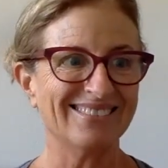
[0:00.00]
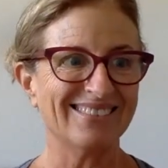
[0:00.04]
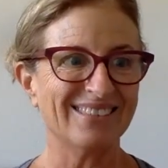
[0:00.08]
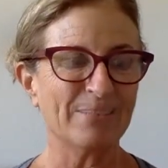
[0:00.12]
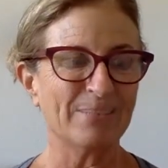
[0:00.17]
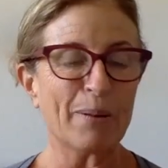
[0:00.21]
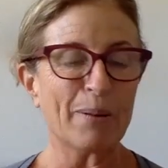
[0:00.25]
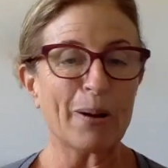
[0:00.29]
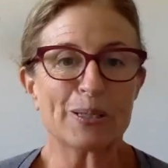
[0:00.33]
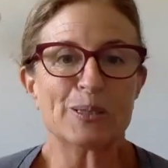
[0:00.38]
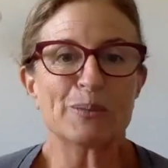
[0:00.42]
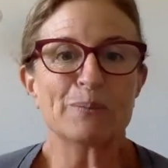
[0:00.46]

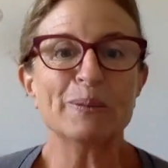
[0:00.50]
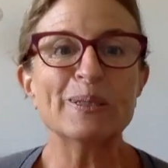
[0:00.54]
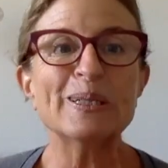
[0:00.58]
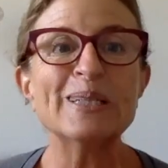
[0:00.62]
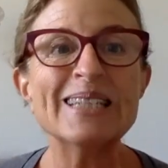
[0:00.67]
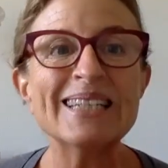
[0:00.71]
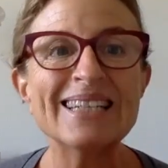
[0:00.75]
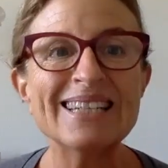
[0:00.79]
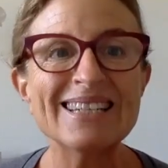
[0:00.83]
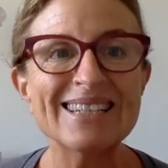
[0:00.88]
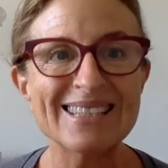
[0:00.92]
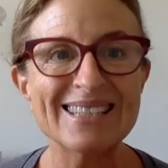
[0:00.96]

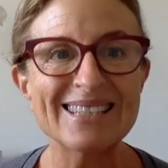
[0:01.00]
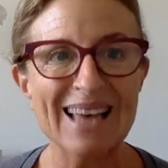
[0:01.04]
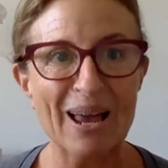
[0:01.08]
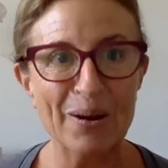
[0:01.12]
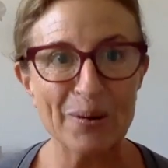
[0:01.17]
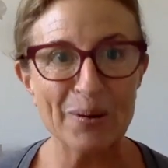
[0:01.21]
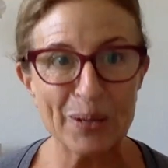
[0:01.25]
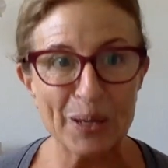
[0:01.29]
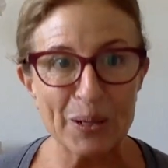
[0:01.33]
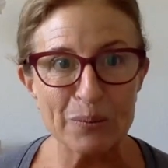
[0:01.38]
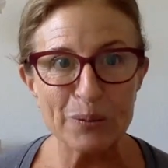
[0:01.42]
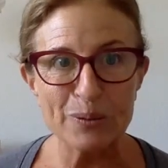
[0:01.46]
possibility is that,
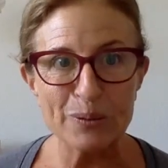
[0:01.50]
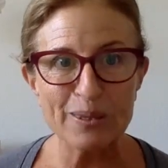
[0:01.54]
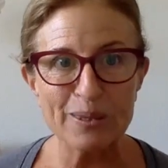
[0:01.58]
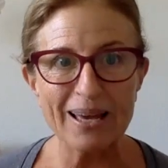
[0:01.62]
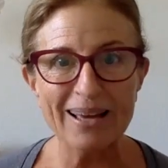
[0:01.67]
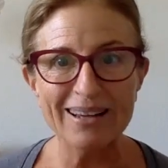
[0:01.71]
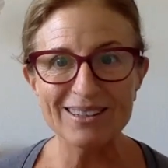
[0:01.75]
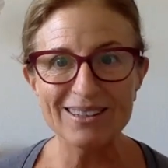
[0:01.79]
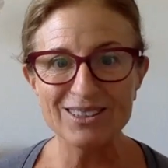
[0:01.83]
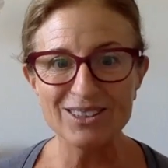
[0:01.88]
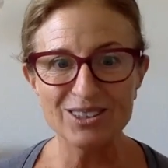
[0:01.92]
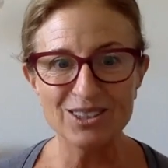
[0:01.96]
okay, well
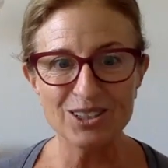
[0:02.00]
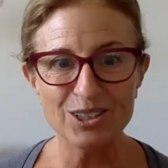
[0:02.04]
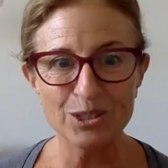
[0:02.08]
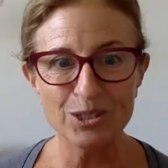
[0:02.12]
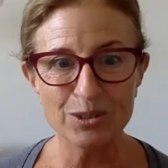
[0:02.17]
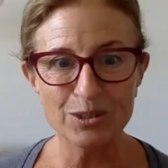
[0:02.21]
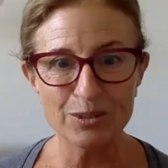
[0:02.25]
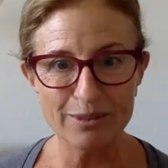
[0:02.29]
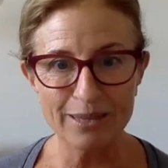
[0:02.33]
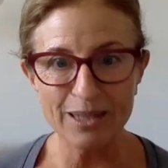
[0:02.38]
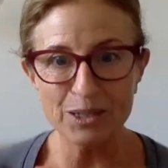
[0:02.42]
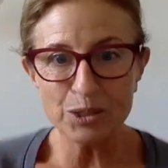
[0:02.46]
then
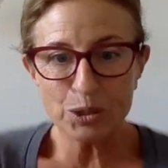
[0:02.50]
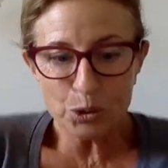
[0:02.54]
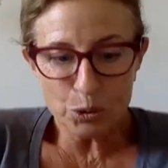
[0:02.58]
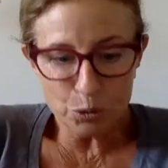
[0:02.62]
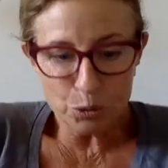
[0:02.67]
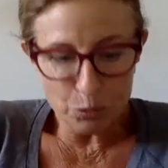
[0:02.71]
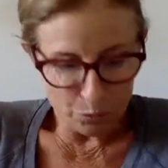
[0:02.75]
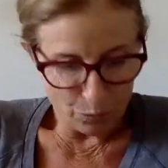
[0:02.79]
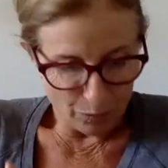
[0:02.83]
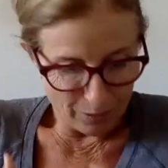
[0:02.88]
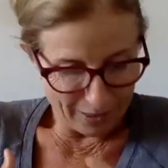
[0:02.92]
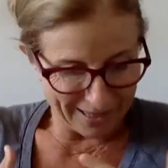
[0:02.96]

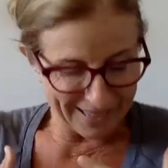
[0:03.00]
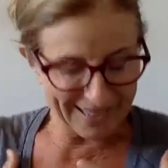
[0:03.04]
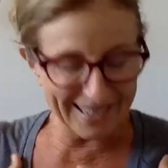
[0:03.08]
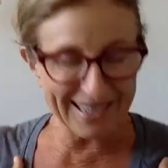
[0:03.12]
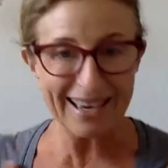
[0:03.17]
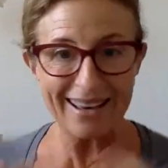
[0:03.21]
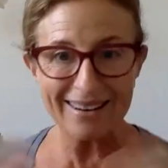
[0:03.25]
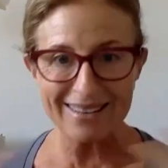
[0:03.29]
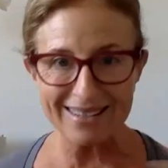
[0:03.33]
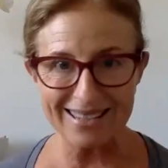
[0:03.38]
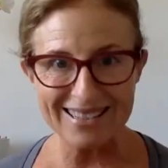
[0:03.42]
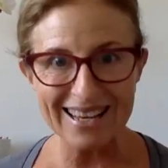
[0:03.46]
you like
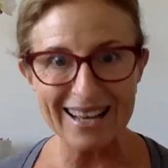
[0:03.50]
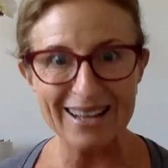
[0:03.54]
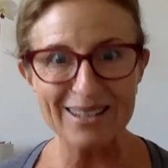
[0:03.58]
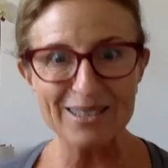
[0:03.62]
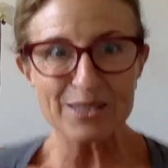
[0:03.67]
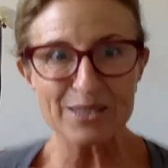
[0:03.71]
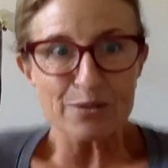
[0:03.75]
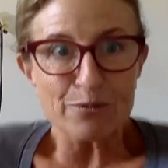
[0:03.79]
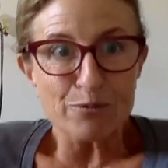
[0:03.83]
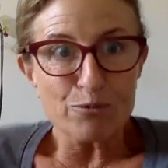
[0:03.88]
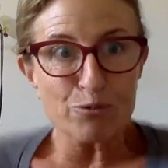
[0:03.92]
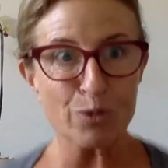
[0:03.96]
get a
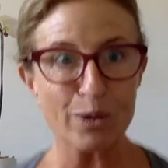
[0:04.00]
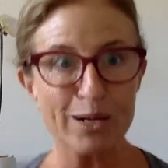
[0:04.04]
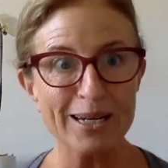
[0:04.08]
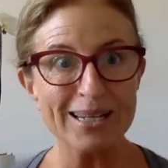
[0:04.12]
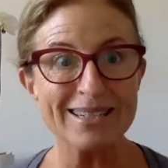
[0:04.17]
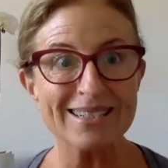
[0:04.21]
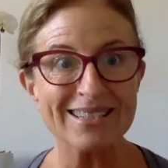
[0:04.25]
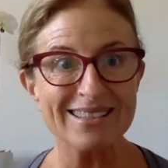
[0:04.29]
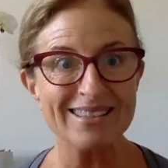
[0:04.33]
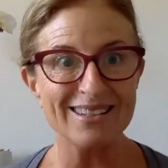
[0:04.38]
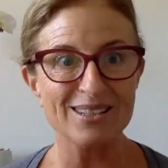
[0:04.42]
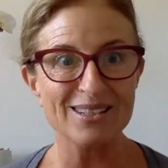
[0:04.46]
sense of what
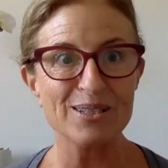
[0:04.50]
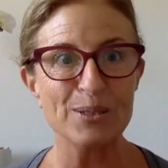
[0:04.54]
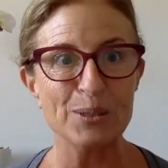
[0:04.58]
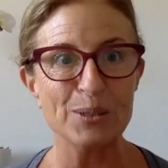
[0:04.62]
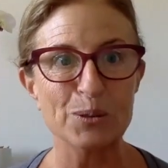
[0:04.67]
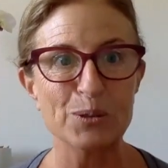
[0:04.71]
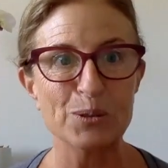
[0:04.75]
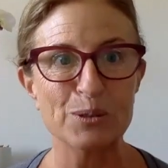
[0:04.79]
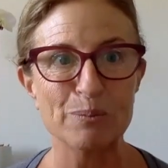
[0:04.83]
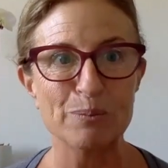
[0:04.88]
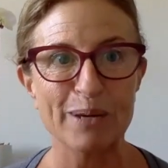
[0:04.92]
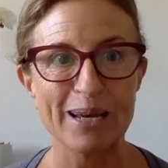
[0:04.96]
is this
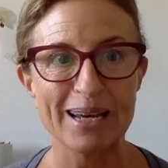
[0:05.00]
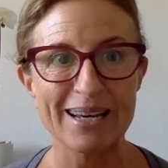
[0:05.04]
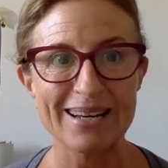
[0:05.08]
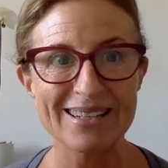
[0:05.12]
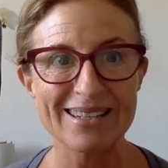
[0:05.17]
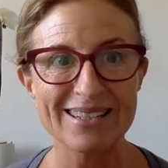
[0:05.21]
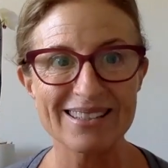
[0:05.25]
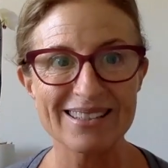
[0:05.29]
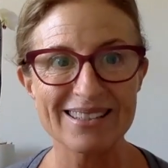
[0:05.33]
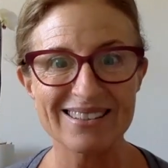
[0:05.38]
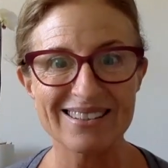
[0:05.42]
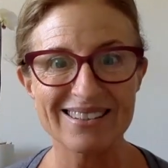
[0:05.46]
new
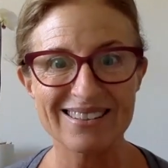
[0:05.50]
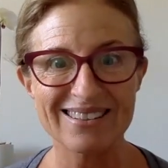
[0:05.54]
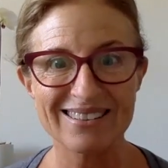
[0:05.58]
space.